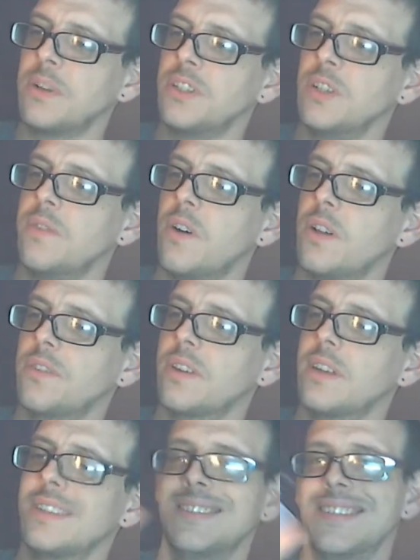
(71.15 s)
6.2 volts,
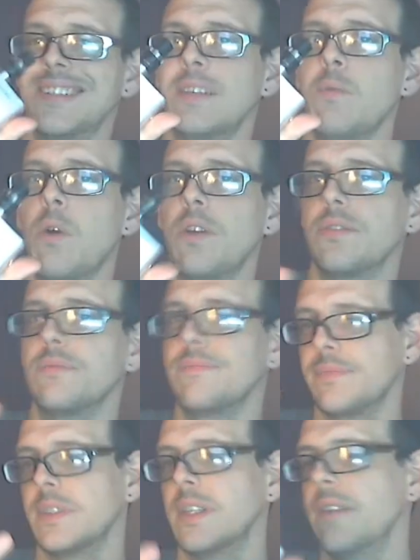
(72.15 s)
60 watts.
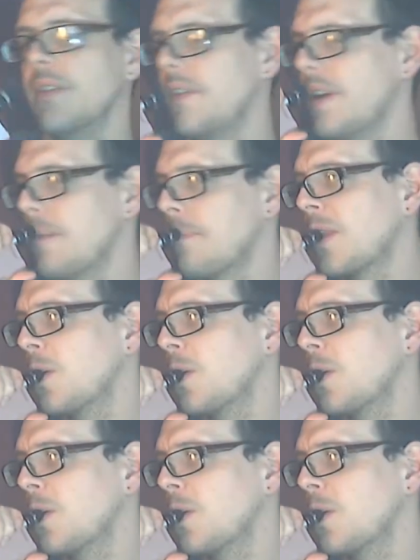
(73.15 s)
Give it a fit.